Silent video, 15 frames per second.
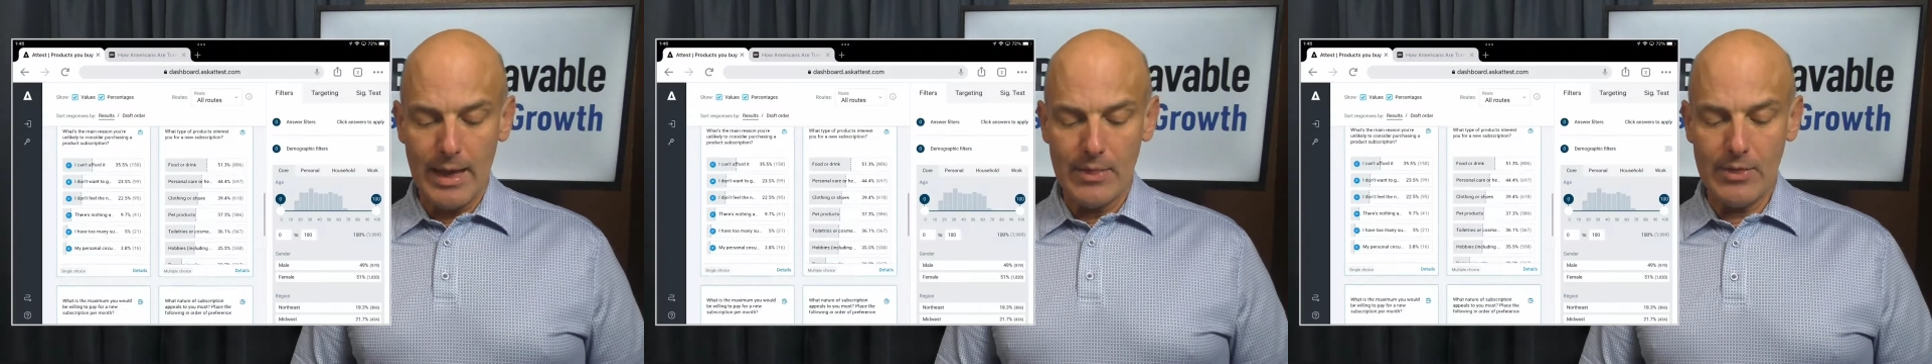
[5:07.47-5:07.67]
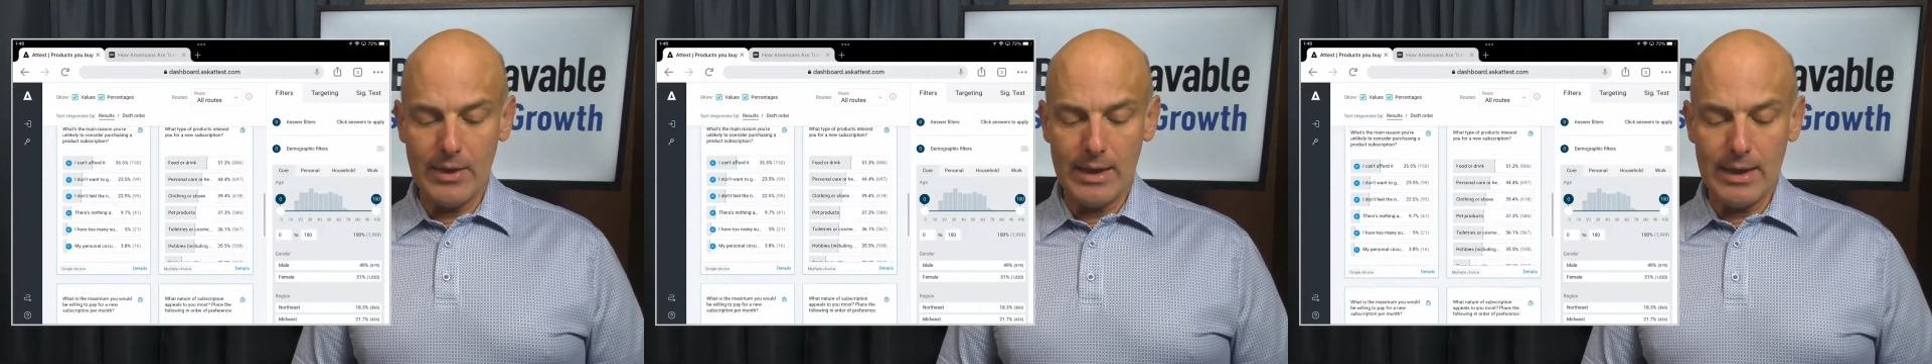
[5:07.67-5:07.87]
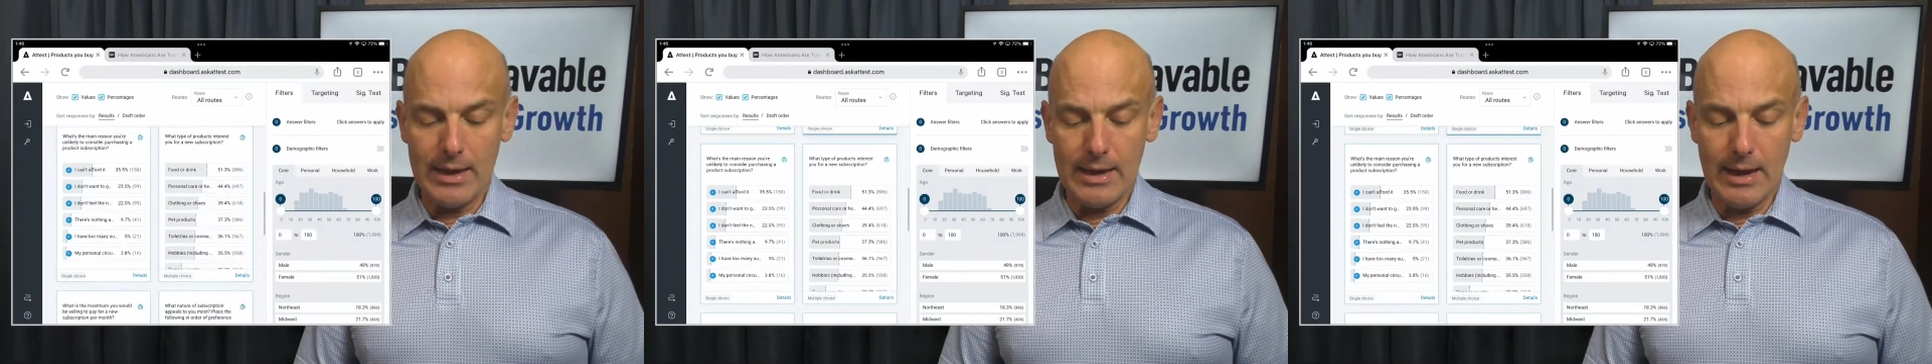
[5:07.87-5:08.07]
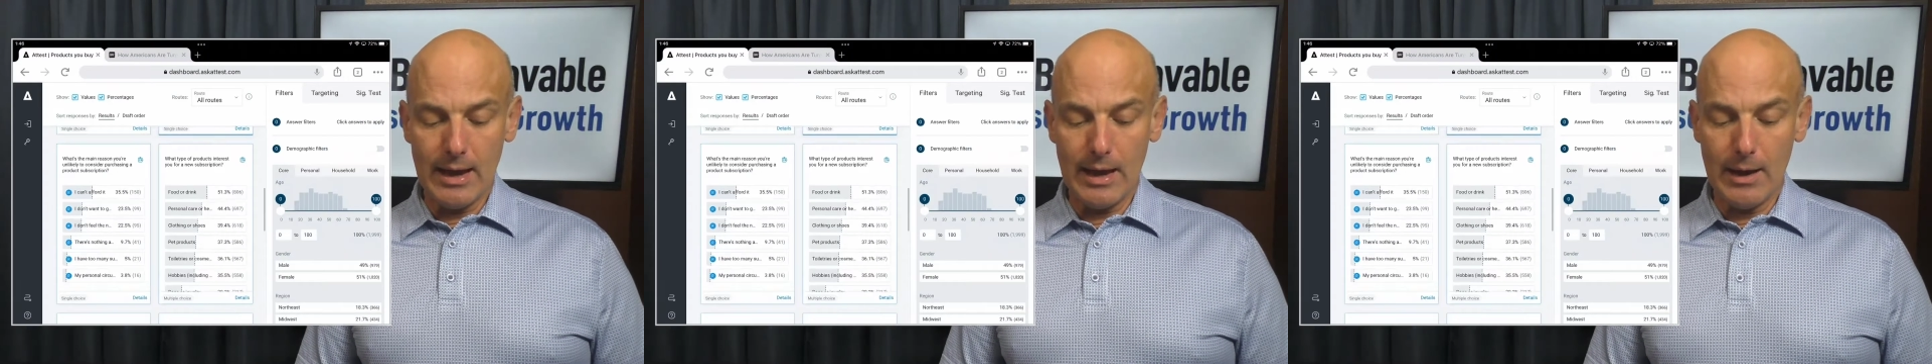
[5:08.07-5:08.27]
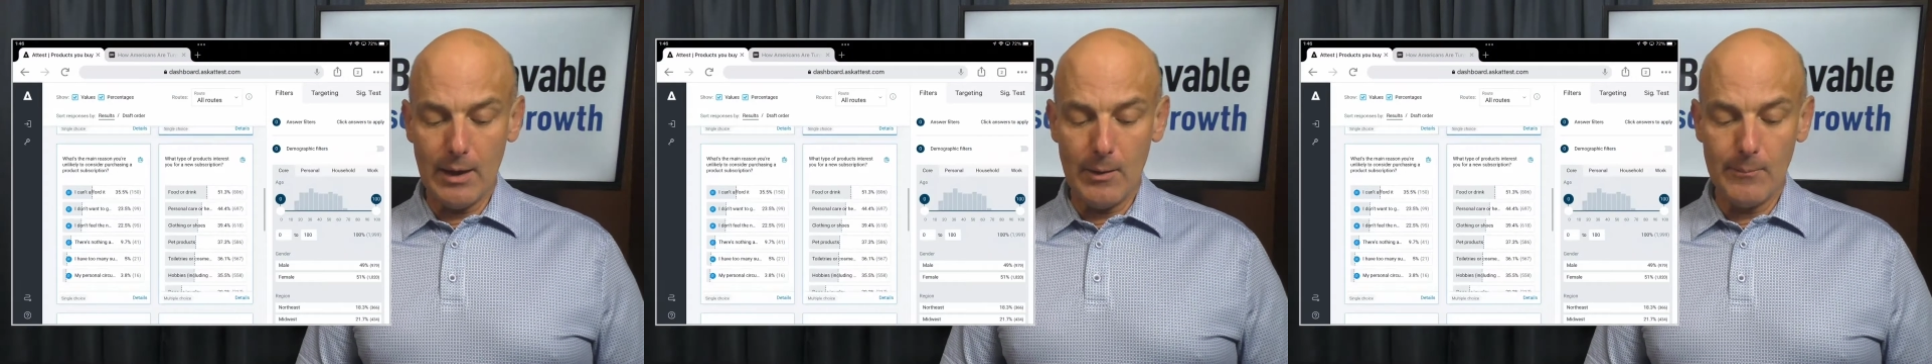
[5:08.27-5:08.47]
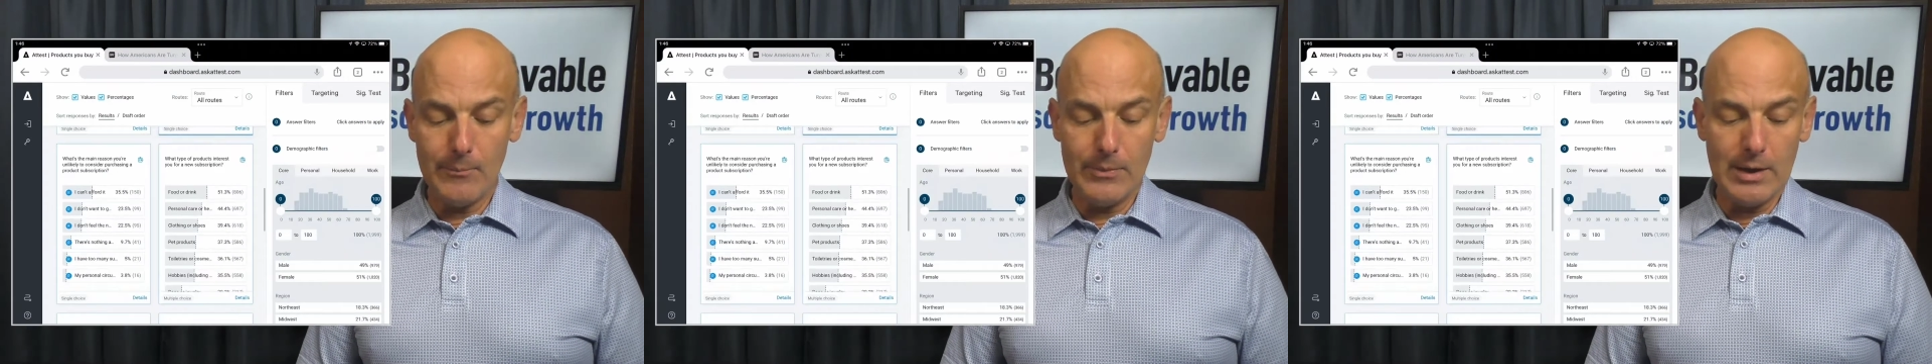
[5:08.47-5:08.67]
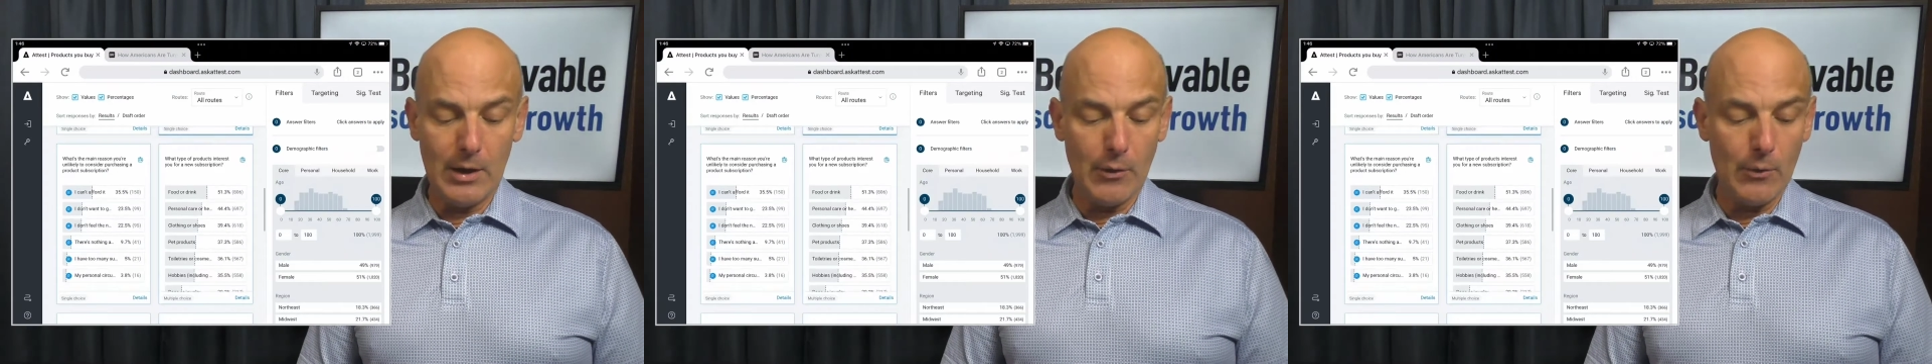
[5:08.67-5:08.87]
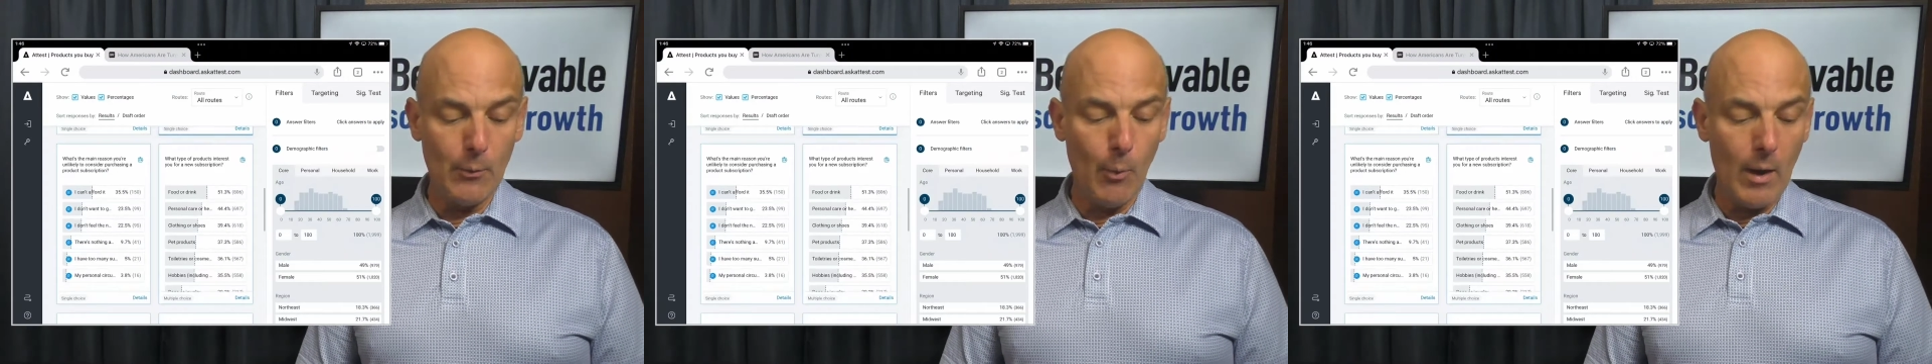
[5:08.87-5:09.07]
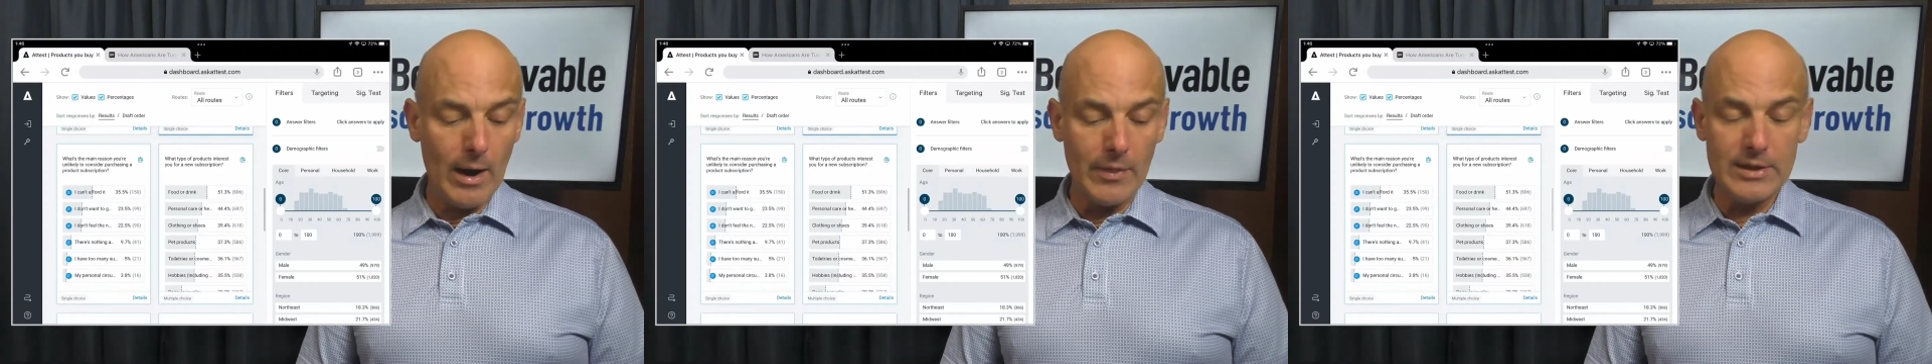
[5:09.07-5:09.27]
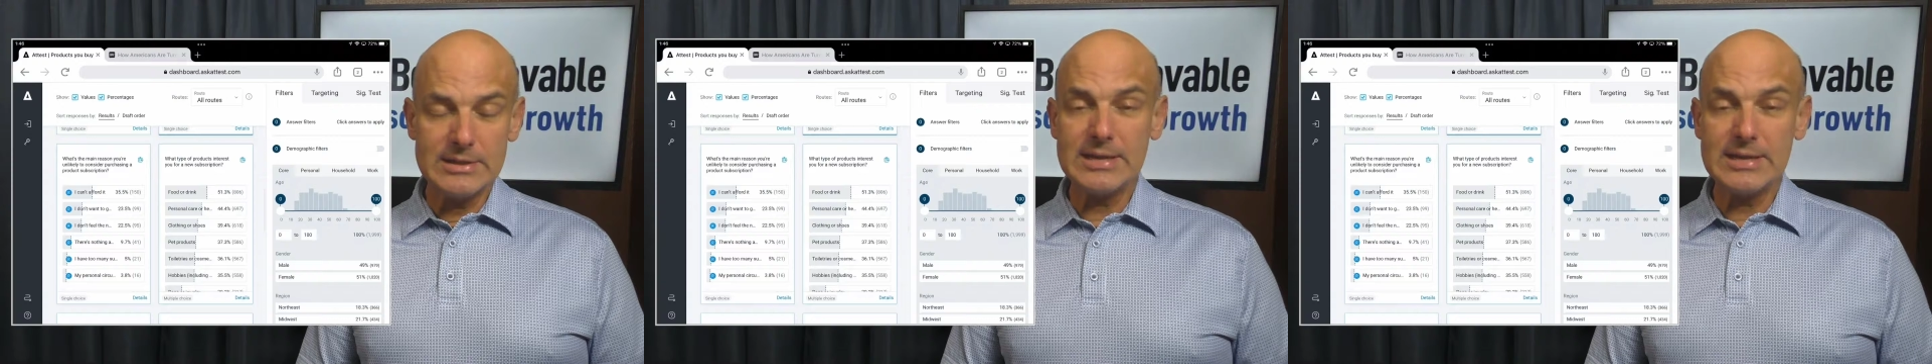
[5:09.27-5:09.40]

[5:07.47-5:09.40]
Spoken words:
One of the